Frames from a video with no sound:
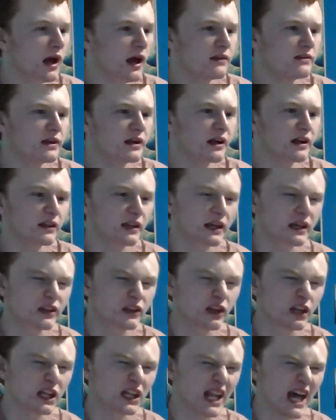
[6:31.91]
And then at,
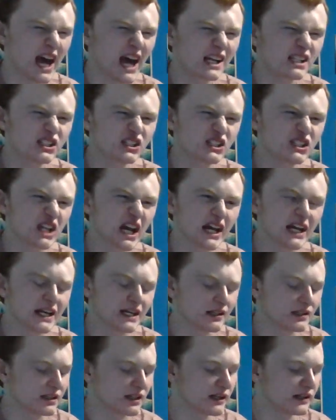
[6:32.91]
like, the last
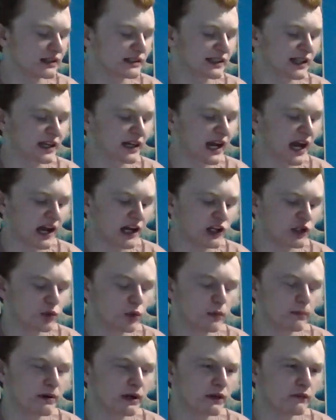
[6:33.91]
second, he gets, like, an
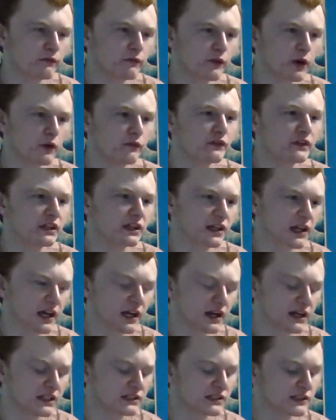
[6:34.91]
actual pinfall via
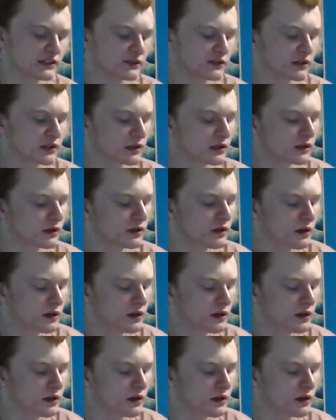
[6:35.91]
Chaos Theory.